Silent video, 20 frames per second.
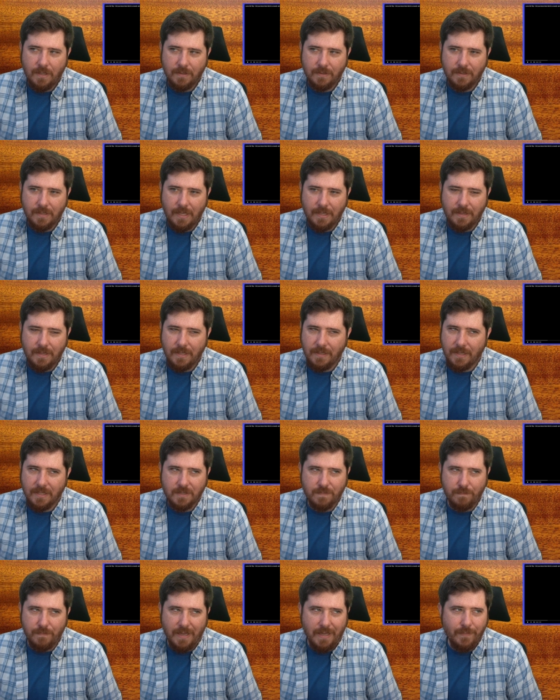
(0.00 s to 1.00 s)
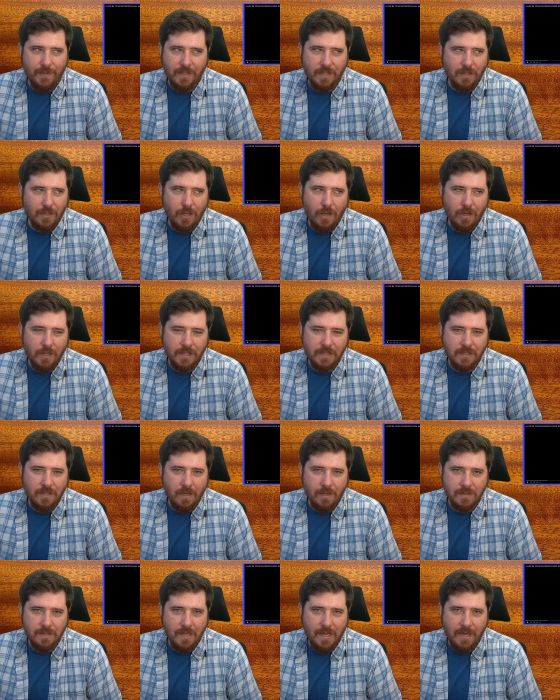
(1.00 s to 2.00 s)
I think that's maybe the longest
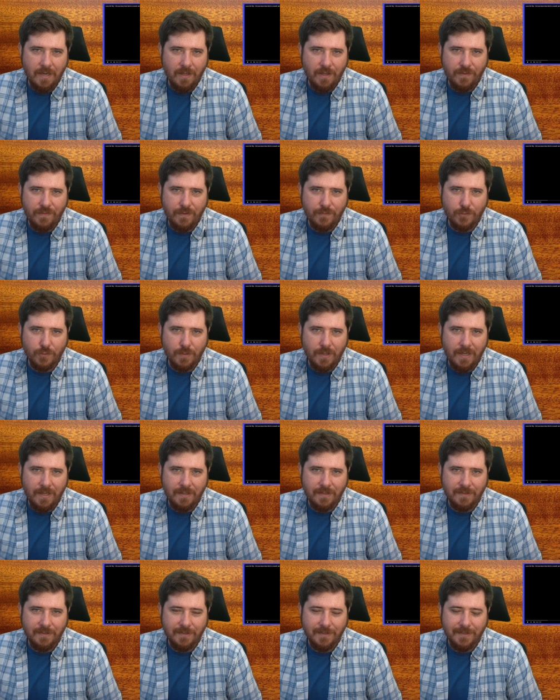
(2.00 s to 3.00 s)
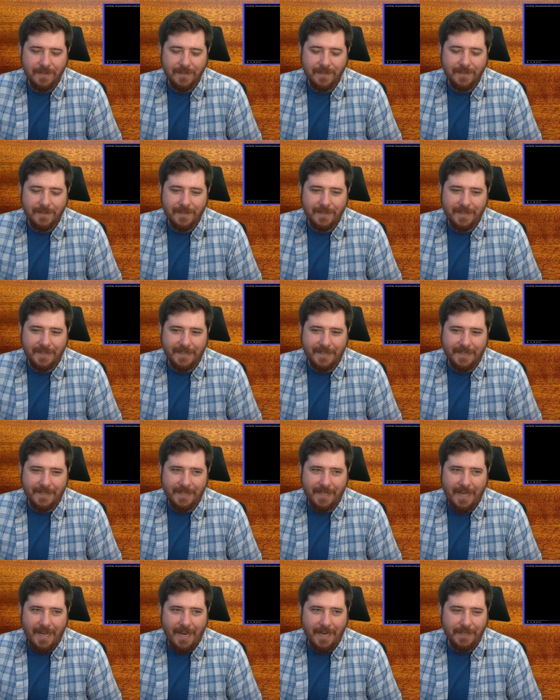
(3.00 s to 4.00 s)
song title I've ever read.
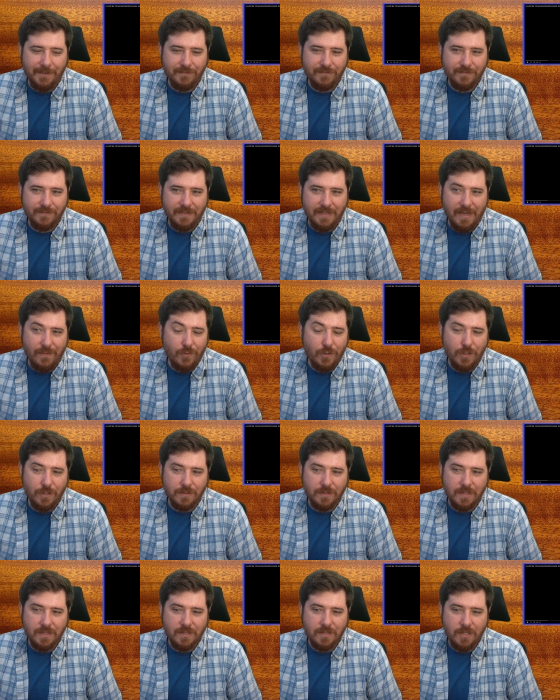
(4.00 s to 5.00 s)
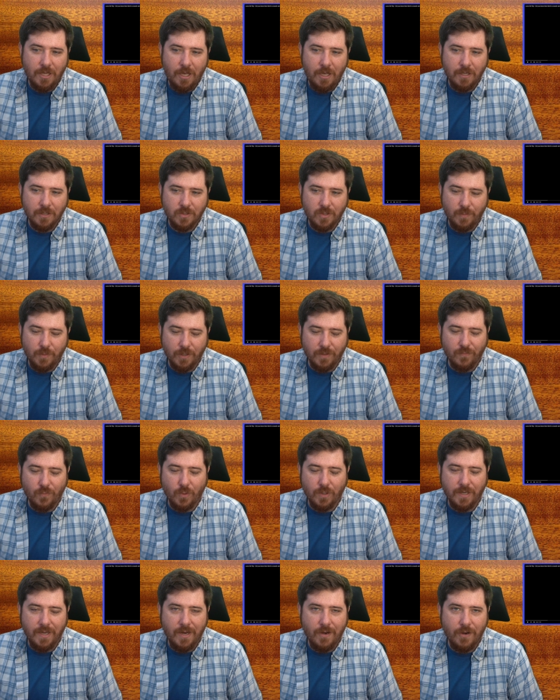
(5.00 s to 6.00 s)
I've never heard this song, so I'm looking forward
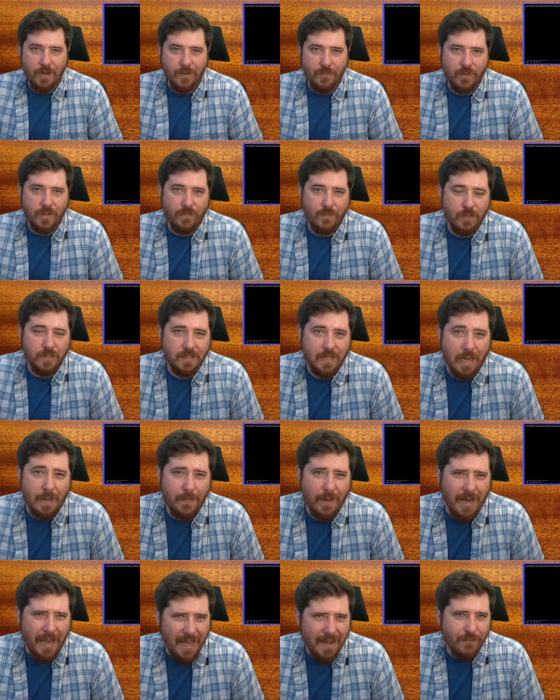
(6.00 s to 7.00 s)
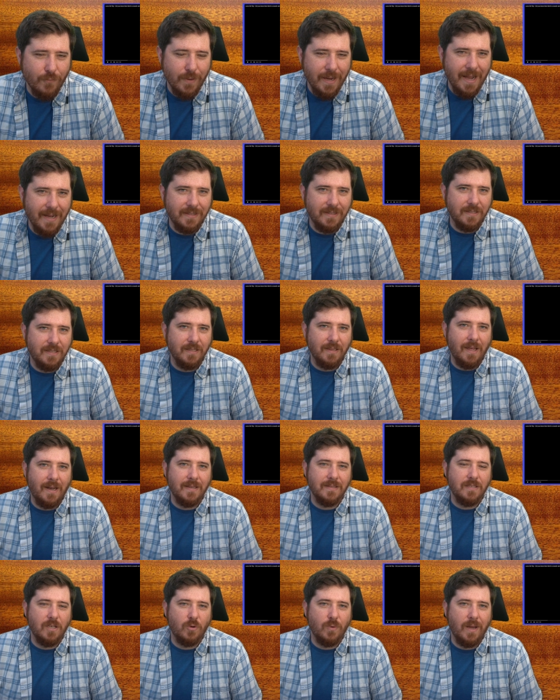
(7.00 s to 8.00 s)
to hearing it for the first time. I have reacted to Lana
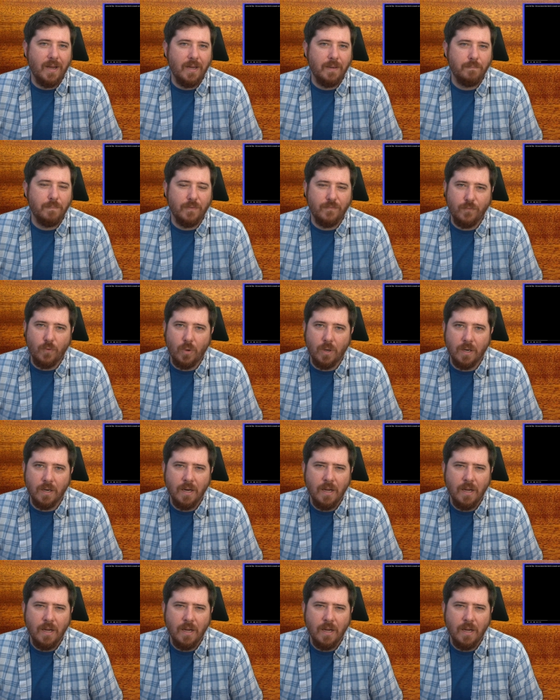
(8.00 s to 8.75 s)
Del Rey before.